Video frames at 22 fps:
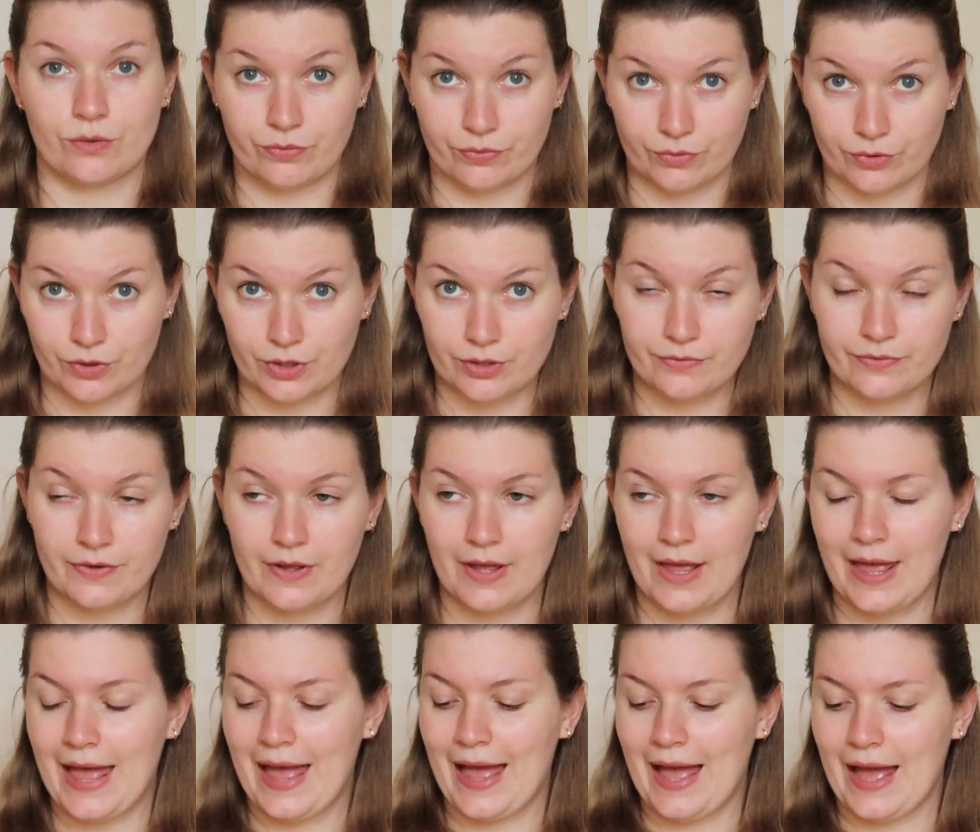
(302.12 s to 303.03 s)
forth.
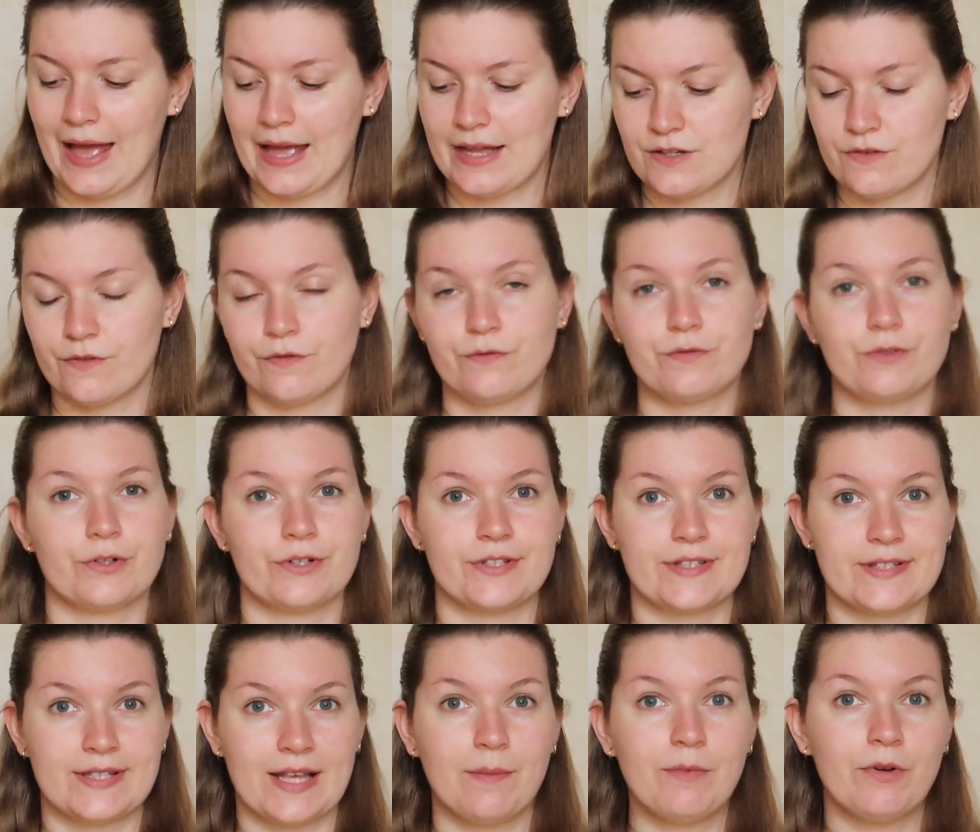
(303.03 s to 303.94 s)
And for
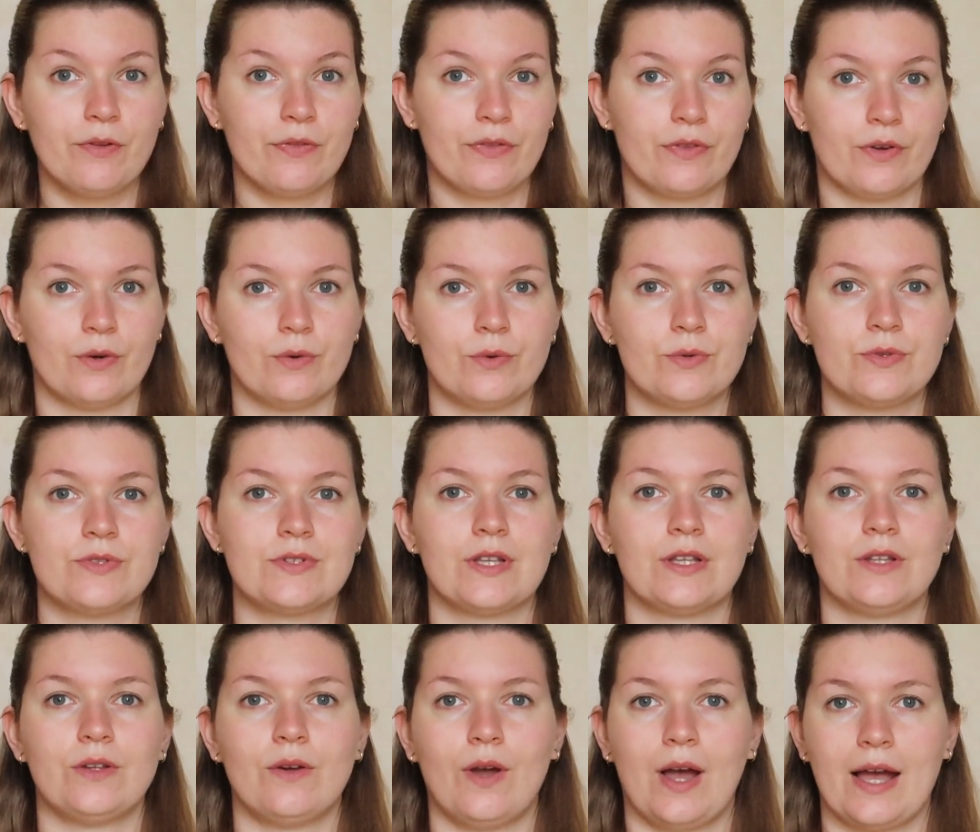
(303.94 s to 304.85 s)
some of those
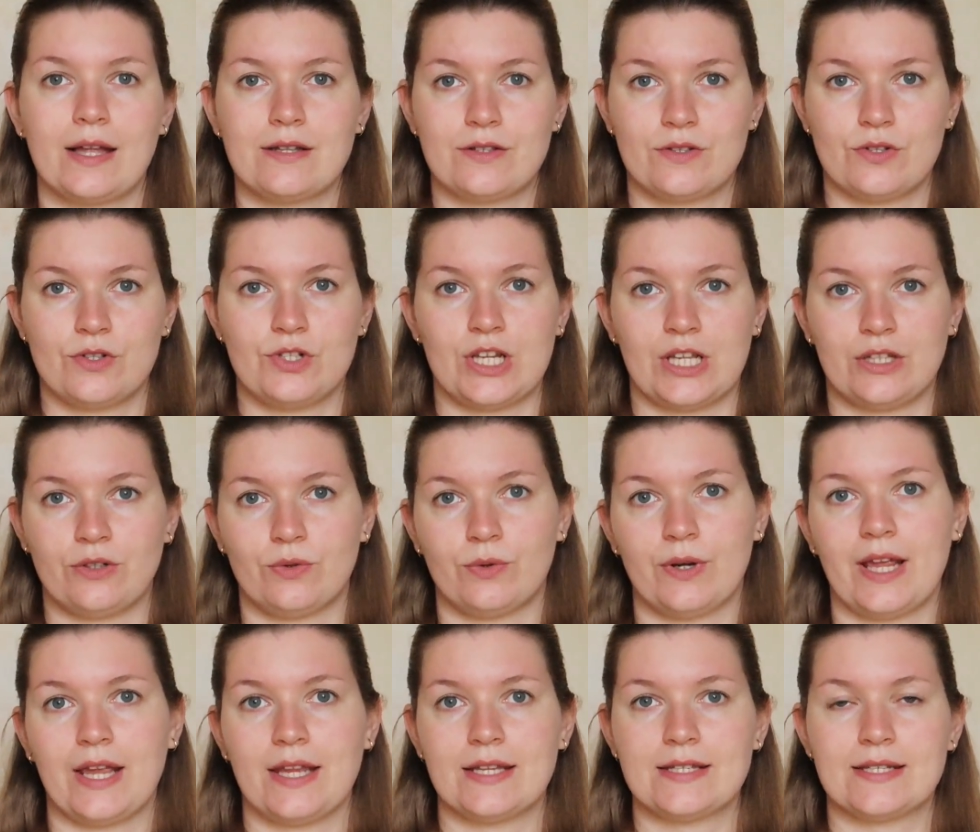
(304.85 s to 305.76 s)
you had to
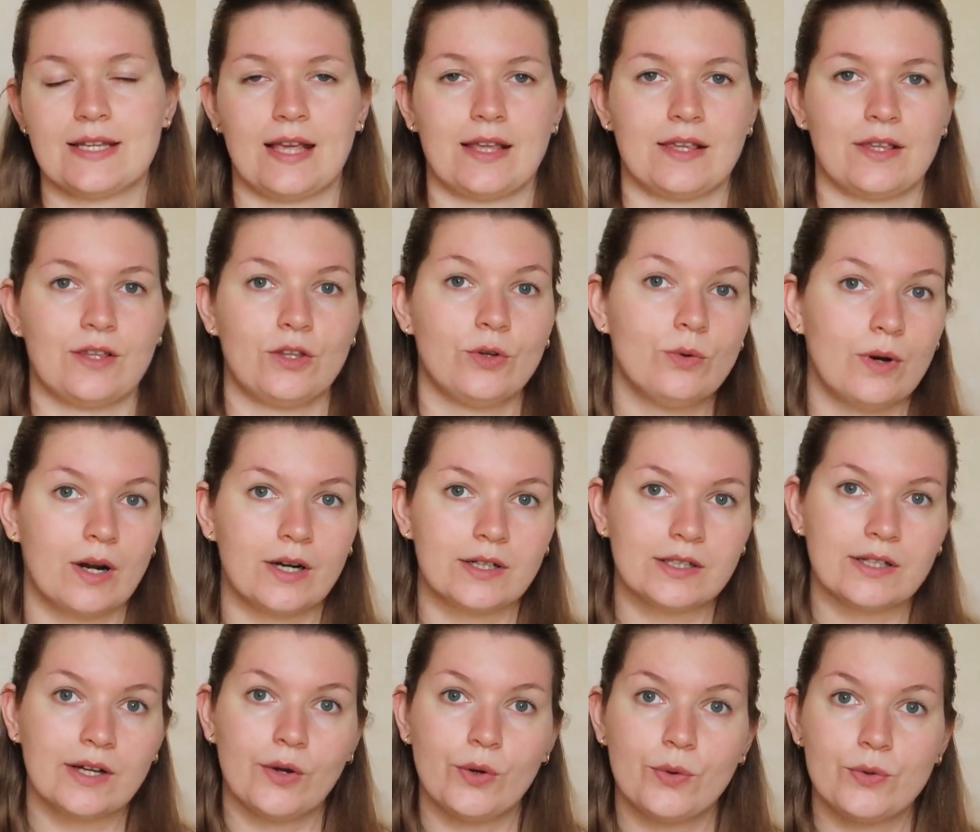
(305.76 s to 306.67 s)
generate a
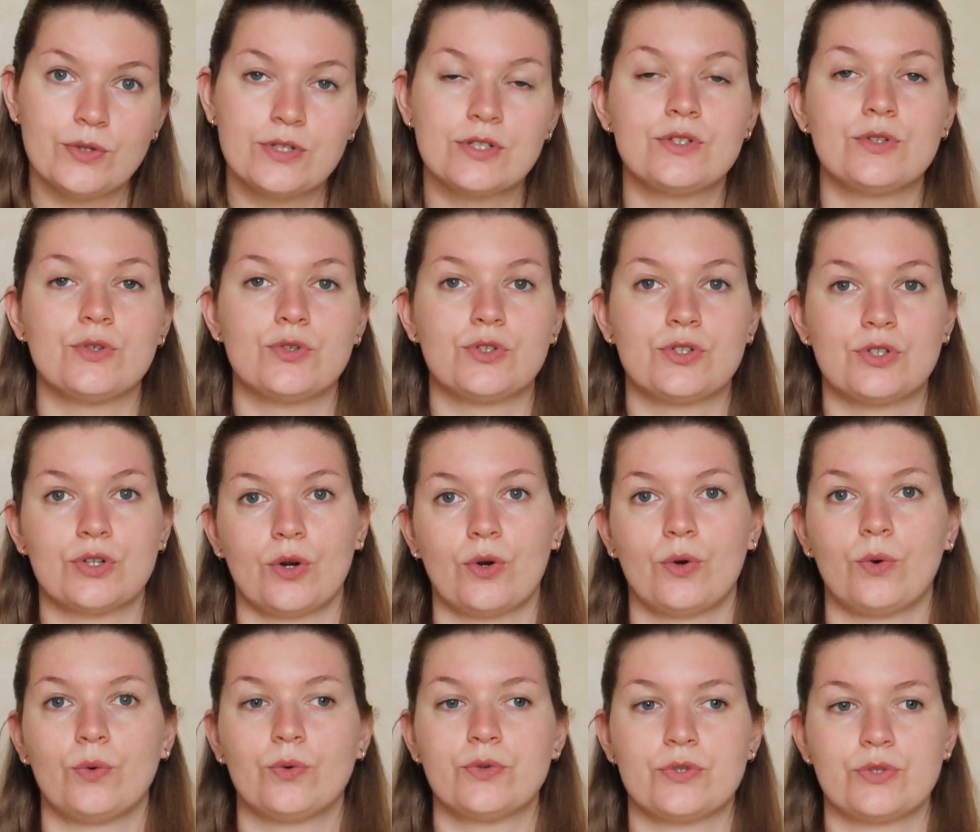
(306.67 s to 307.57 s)
QR code to
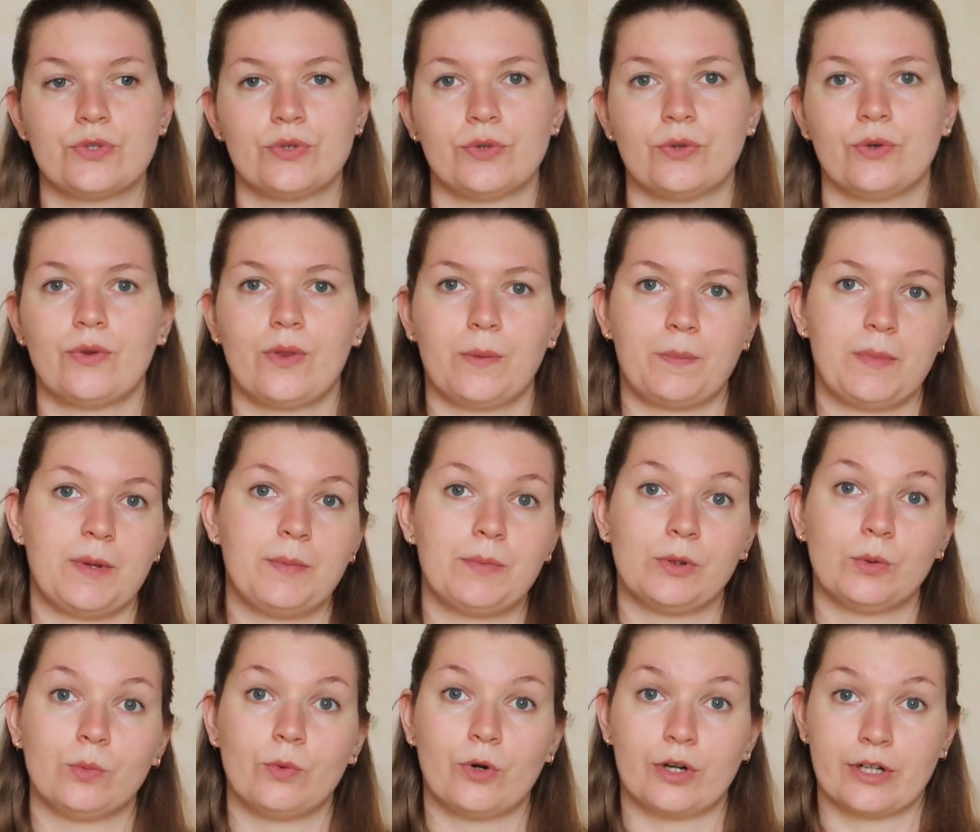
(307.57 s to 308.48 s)
show to the
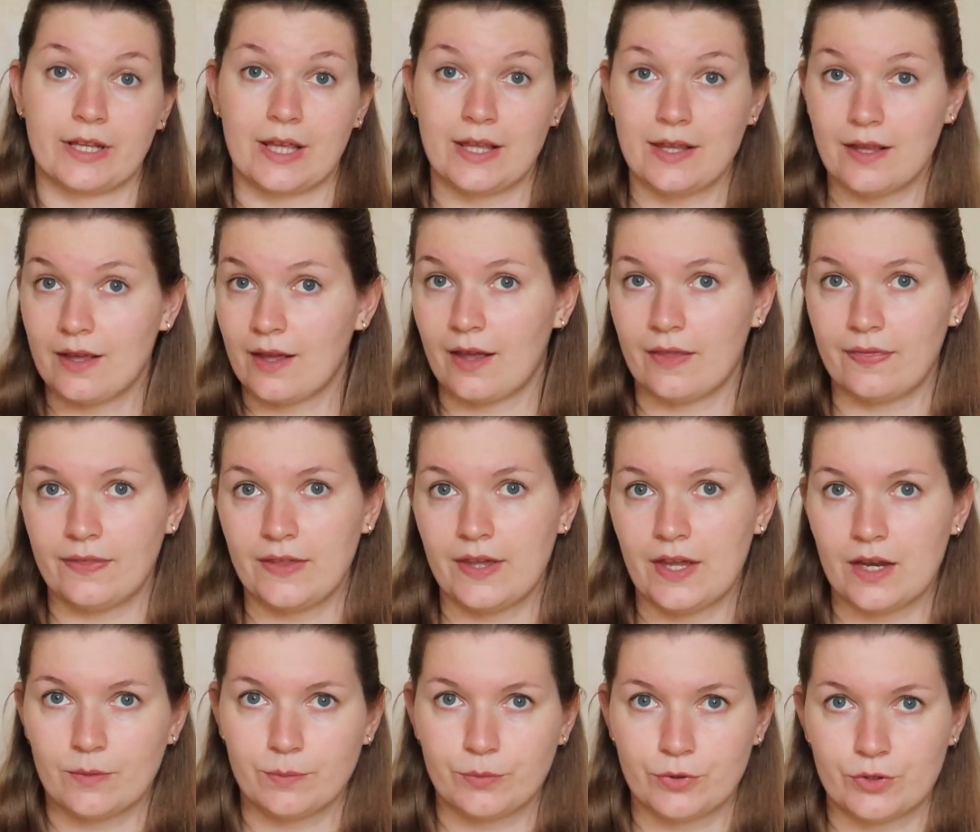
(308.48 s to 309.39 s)
people working at
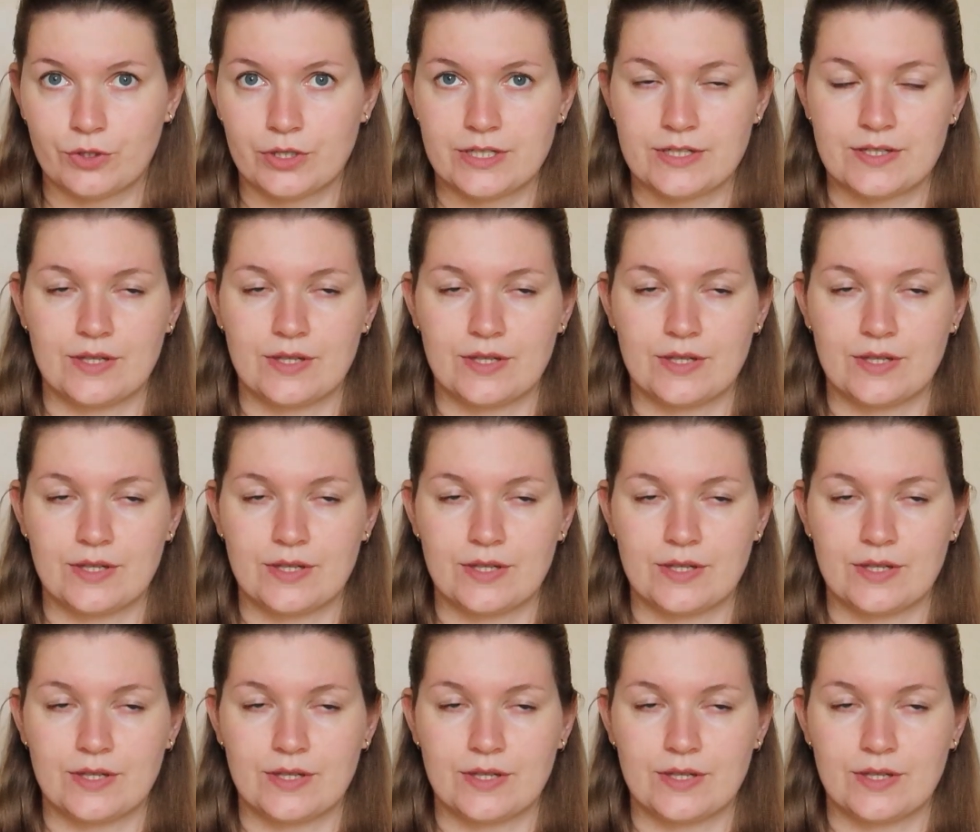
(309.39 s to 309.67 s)
the airport,